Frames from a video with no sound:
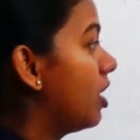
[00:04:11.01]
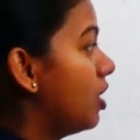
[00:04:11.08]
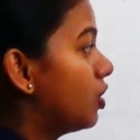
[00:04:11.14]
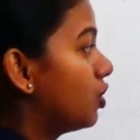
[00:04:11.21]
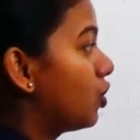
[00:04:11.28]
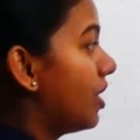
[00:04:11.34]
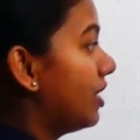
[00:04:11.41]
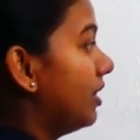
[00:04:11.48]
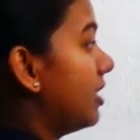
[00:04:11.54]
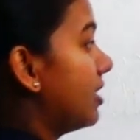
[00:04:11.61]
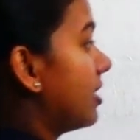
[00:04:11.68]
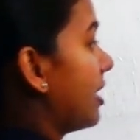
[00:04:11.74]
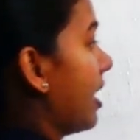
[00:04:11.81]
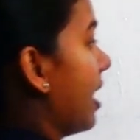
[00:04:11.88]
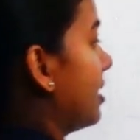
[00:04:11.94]
So in this
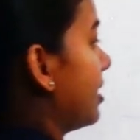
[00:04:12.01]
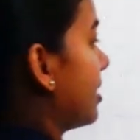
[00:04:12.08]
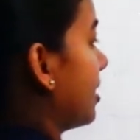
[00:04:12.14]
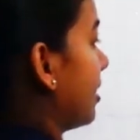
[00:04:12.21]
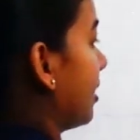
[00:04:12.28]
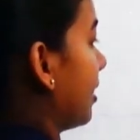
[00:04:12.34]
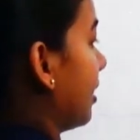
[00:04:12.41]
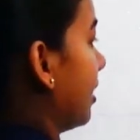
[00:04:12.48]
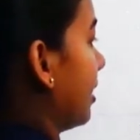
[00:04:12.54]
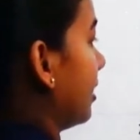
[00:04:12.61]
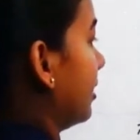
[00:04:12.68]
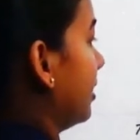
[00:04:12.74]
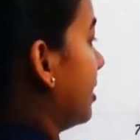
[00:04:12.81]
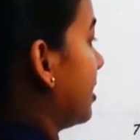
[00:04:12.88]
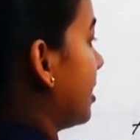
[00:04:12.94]
case,
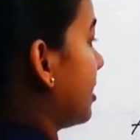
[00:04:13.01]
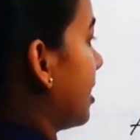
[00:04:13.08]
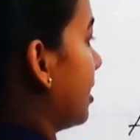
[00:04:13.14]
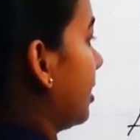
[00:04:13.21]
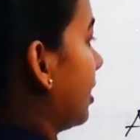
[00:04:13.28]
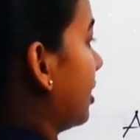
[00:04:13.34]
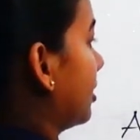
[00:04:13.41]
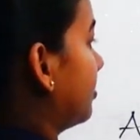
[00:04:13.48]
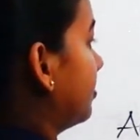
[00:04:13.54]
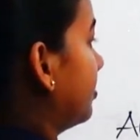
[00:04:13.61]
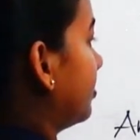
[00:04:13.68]
this is a term,